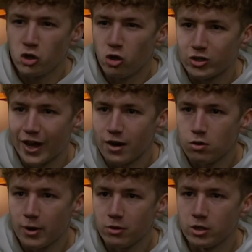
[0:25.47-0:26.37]
You don't care
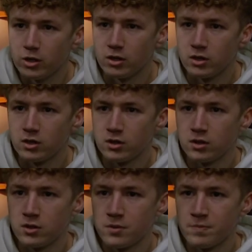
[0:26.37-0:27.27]
about her.
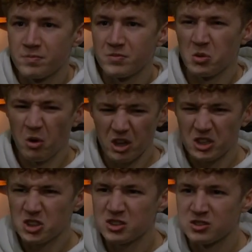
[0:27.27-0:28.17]
You weren't
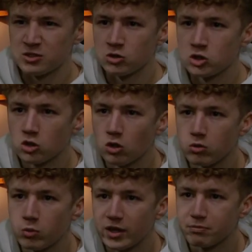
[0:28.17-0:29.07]
interested until you saw her
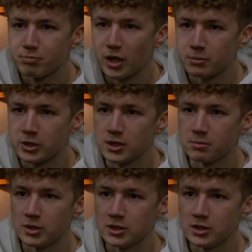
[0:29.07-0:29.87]
way blackmailing